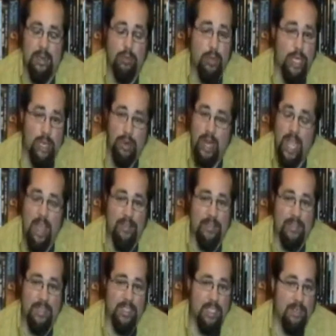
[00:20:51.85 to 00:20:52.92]
And we don't
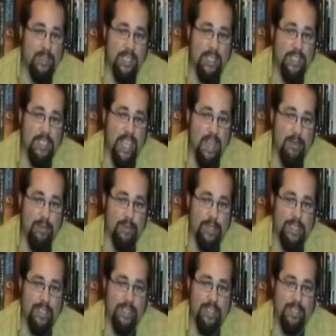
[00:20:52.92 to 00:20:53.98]
have to live condemned.